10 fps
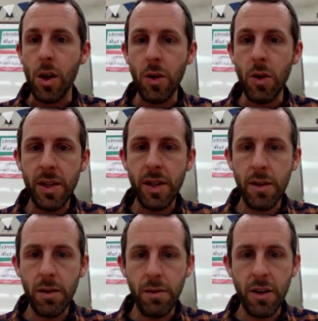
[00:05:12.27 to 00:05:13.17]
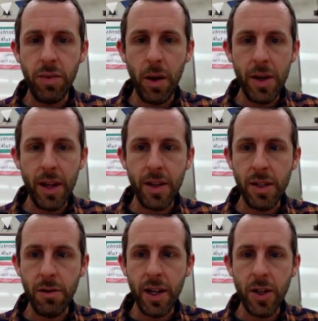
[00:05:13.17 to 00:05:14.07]
Notice here, you've probably got this
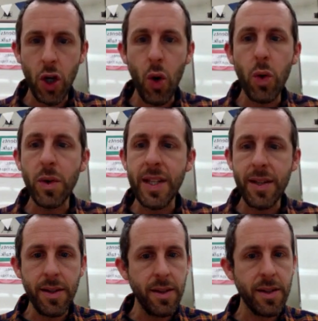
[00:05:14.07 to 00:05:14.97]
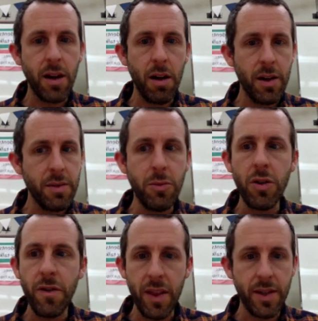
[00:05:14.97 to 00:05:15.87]
already, total distance the car has
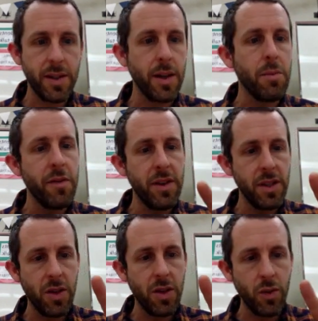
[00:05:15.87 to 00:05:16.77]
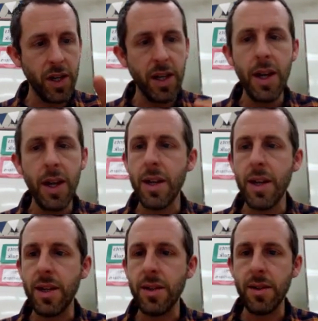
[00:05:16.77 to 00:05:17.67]
moved, the sum of these 3
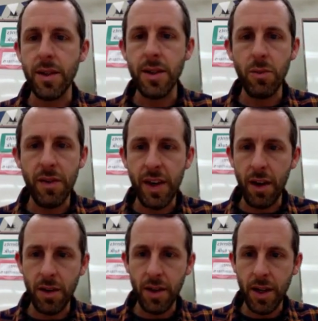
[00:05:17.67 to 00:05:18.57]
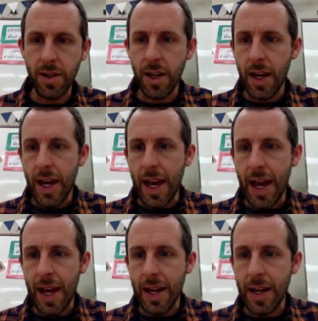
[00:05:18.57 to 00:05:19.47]
distances that we've calculated.
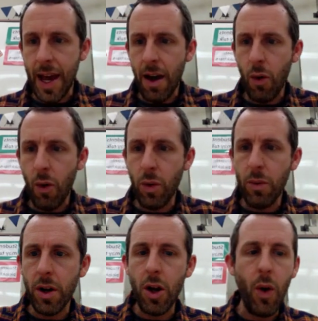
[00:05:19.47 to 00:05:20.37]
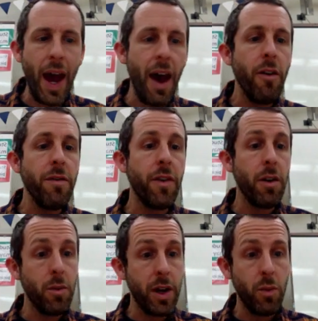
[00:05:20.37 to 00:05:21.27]
And now we want to know how far
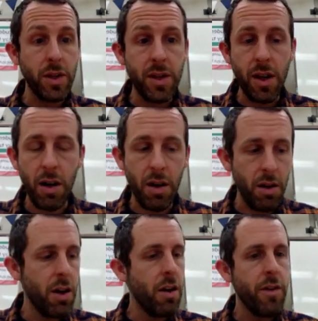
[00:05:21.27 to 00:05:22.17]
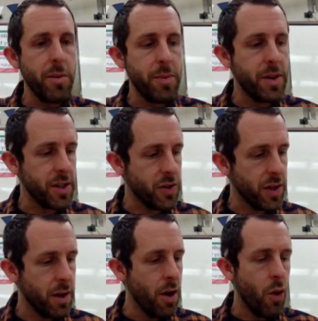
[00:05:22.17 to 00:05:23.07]
away was the car from the
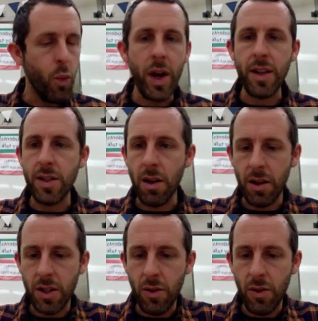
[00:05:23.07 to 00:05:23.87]
pedestrian when it started.